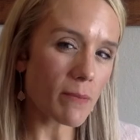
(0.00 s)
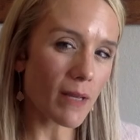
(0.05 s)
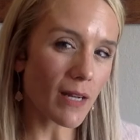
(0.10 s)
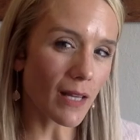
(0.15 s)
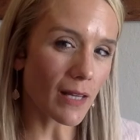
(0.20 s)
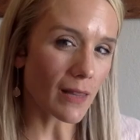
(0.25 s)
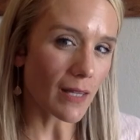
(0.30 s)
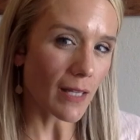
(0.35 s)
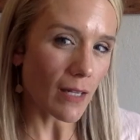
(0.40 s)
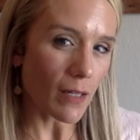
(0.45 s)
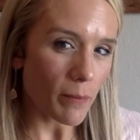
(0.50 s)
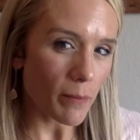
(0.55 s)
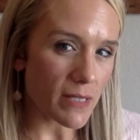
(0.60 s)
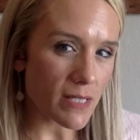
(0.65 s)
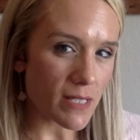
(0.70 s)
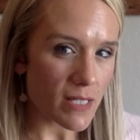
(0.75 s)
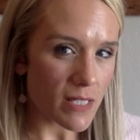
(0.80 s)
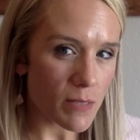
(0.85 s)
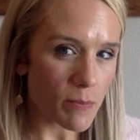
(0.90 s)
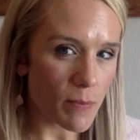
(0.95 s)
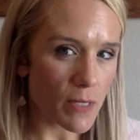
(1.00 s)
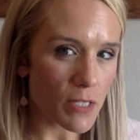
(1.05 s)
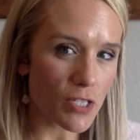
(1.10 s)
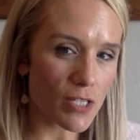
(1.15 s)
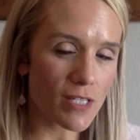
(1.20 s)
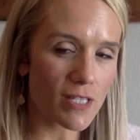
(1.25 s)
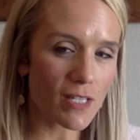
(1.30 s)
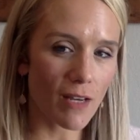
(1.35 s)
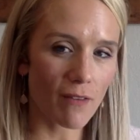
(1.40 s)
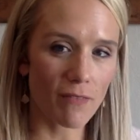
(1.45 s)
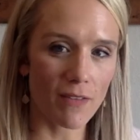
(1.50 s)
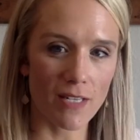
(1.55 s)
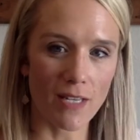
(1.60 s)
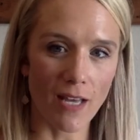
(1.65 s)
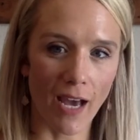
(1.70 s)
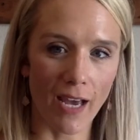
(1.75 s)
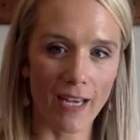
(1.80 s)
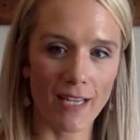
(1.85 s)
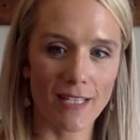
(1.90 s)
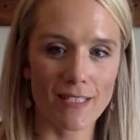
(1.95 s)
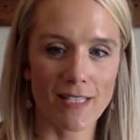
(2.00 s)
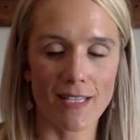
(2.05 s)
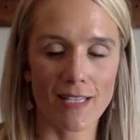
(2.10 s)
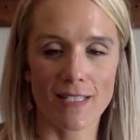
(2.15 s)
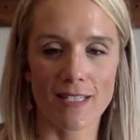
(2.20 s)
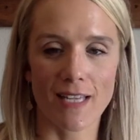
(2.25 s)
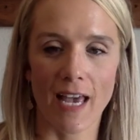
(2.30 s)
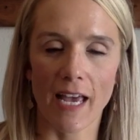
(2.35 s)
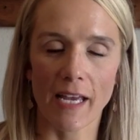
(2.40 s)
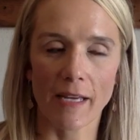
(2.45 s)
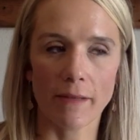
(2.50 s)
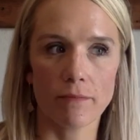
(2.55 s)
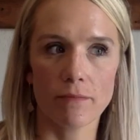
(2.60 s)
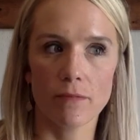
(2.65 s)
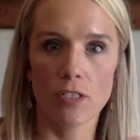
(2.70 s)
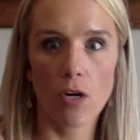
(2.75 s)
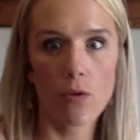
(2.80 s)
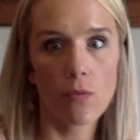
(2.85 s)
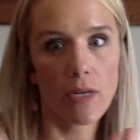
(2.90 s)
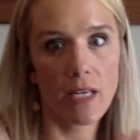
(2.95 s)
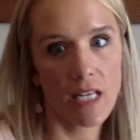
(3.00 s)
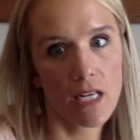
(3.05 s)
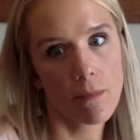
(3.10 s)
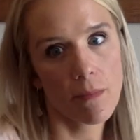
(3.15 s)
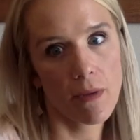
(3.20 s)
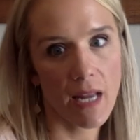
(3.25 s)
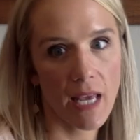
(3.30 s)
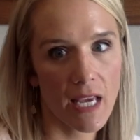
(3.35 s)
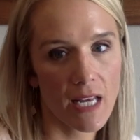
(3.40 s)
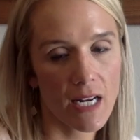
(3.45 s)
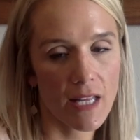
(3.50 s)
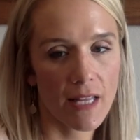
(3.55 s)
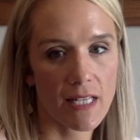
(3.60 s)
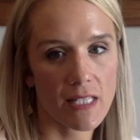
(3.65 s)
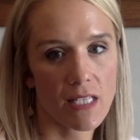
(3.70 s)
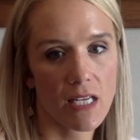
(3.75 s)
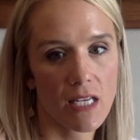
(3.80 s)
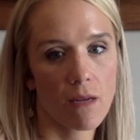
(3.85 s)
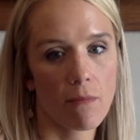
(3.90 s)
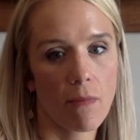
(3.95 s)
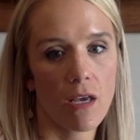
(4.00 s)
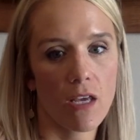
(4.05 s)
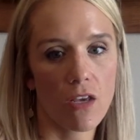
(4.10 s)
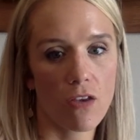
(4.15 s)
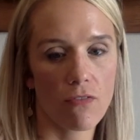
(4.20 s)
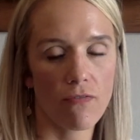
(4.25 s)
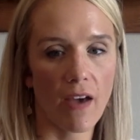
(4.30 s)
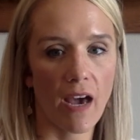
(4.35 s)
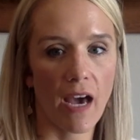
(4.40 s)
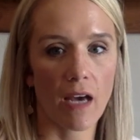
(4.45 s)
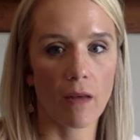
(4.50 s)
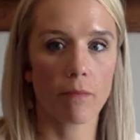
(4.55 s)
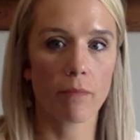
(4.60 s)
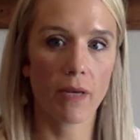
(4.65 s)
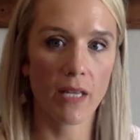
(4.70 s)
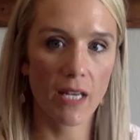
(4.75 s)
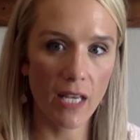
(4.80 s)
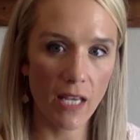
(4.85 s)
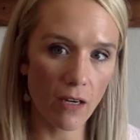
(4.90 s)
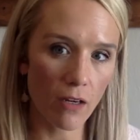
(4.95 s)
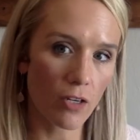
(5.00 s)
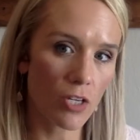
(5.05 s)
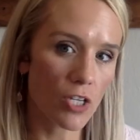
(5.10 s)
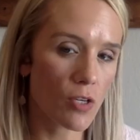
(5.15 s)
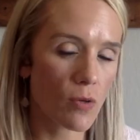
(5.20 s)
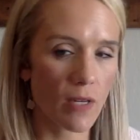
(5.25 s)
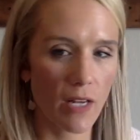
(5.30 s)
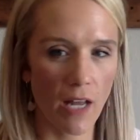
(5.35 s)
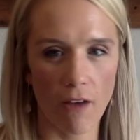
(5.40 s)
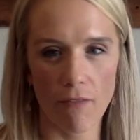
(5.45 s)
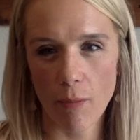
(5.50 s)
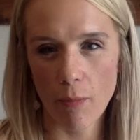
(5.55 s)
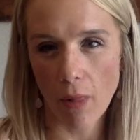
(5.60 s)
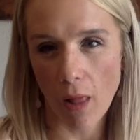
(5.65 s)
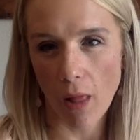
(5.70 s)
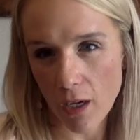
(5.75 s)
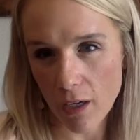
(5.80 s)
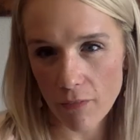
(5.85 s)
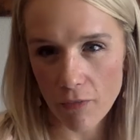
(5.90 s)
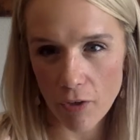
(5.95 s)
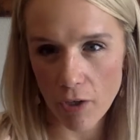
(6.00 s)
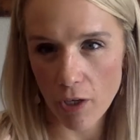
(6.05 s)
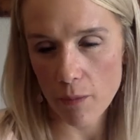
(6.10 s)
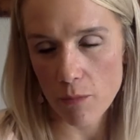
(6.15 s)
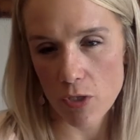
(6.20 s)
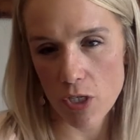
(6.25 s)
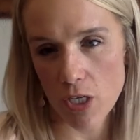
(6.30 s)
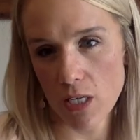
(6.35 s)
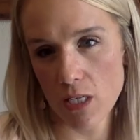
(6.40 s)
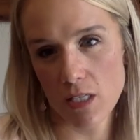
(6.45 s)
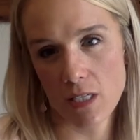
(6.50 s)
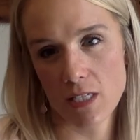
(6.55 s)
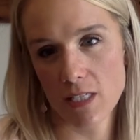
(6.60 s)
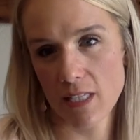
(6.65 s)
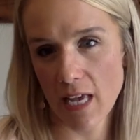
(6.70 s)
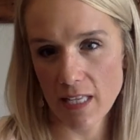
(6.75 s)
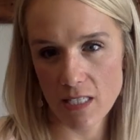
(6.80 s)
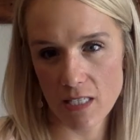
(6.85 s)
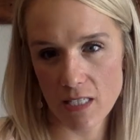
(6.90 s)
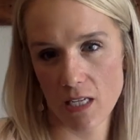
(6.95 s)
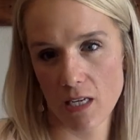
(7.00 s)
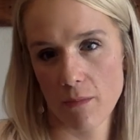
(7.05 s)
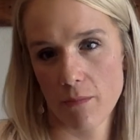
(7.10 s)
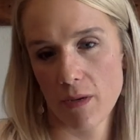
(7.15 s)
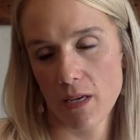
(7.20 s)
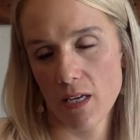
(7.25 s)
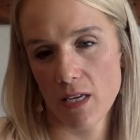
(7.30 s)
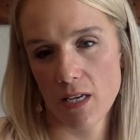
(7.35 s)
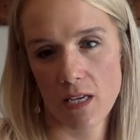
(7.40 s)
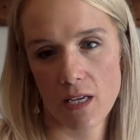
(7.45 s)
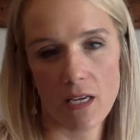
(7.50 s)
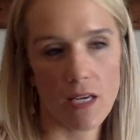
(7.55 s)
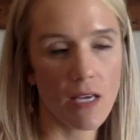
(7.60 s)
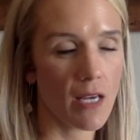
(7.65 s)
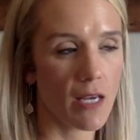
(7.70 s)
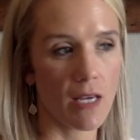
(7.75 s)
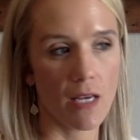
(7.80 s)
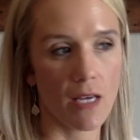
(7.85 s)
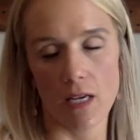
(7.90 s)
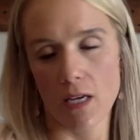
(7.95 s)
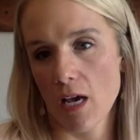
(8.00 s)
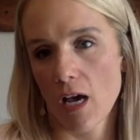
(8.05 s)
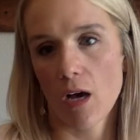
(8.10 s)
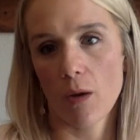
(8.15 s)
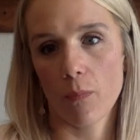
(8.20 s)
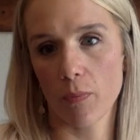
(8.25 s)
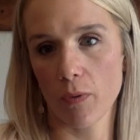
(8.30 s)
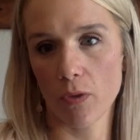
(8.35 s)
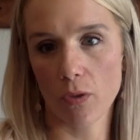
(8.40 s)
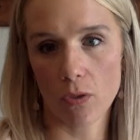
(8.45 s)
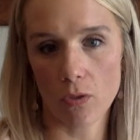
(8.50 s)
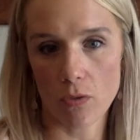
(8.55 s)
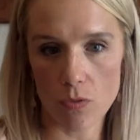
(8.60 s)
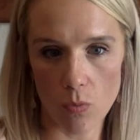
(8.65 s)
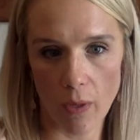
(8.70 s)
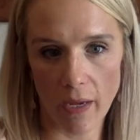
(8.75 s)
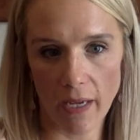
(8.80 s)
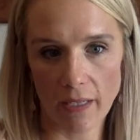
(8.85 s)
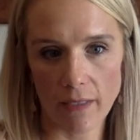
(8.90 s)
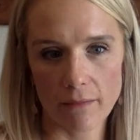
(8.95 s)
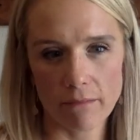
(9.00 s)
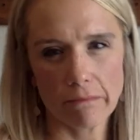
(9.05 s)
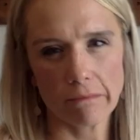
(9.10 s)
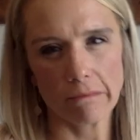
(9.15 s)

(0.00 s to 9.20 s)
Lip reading: been a little bit suspicious of the diets that say, don't eat a banana, that's going to make you fat, but here you can have a block of cream cheese because that's going to help you lose weight.